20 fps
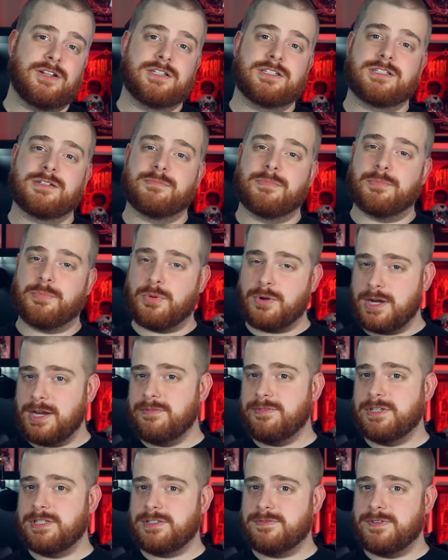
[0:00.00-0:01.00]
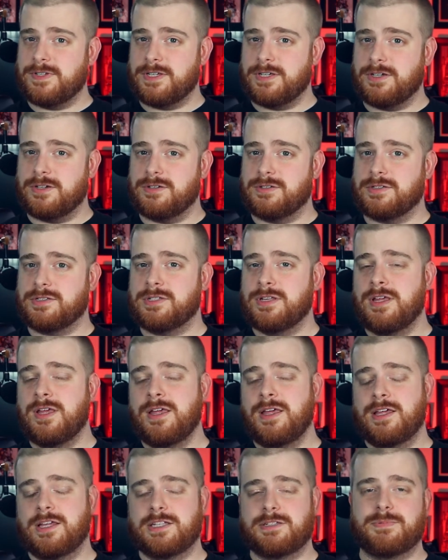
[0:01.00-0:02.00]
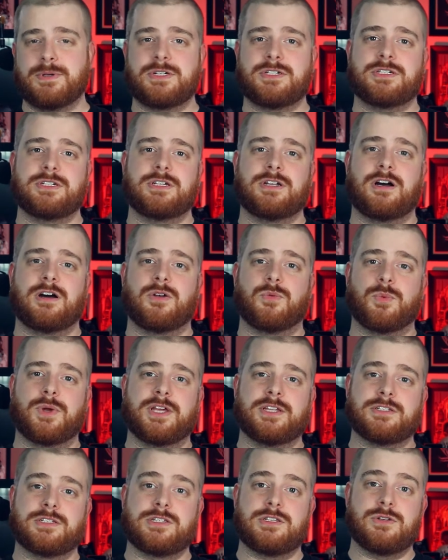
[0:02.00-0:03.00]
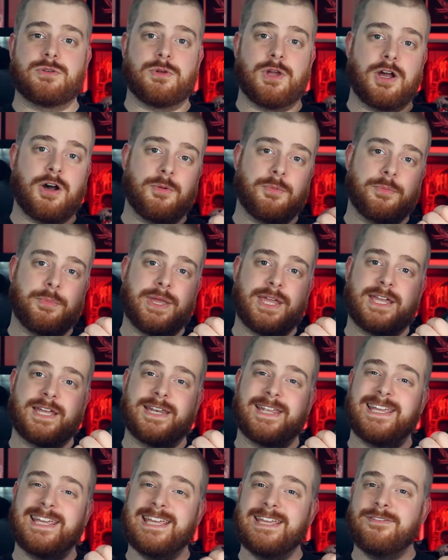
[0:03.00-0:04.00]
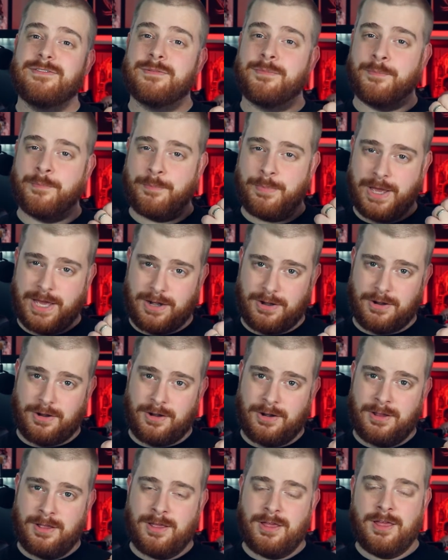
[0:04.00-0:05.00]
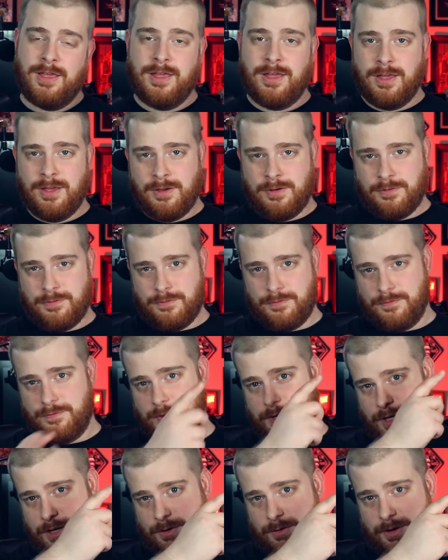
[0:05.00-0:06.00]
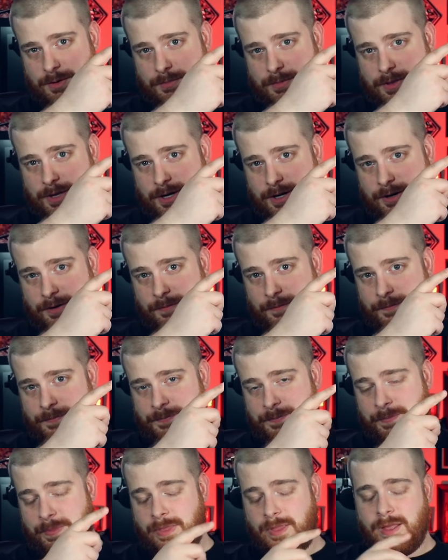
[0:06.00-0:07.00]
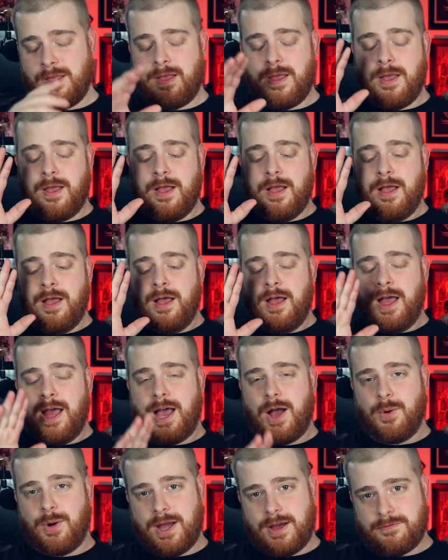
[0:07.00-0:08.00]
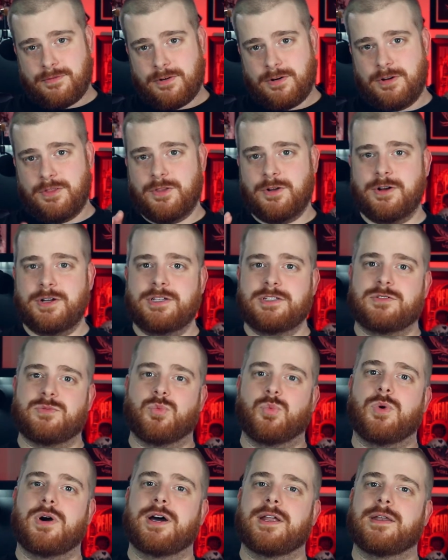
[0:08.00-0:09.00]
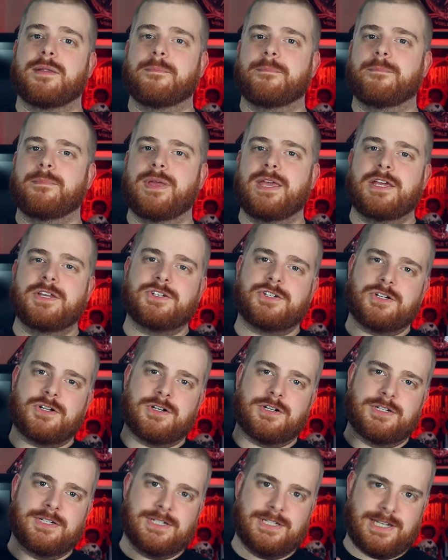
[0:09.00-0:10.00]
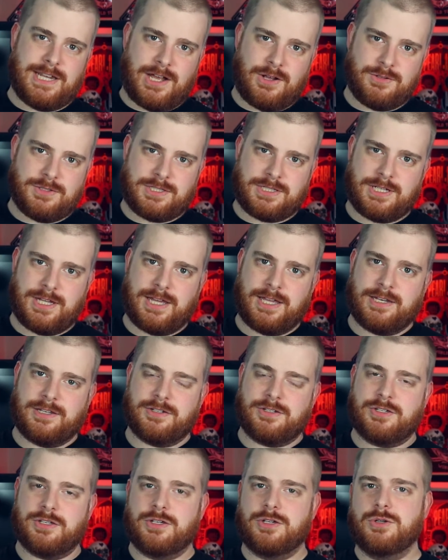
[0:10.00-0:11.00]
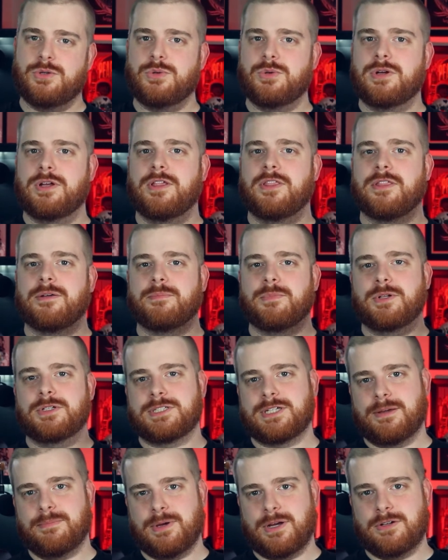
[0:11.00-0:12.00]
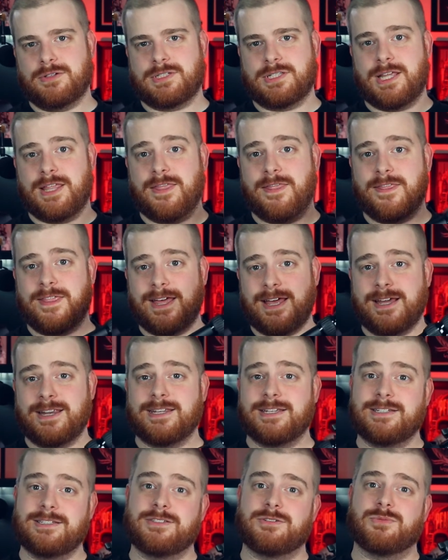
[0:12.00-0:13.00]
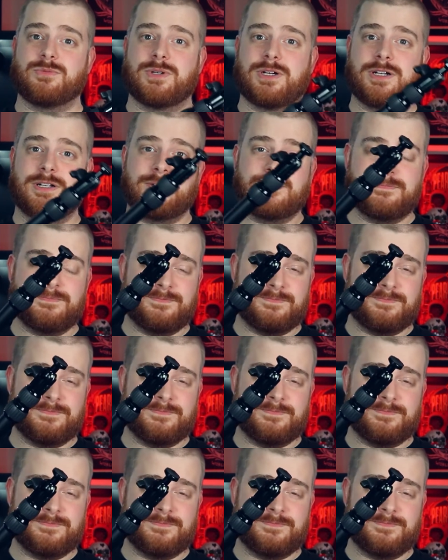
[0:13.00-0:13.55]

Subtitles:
in some previous videos, especially on ways to help make it even better. Video up there. However, there is one major downside to the multi-mount, and that is, well,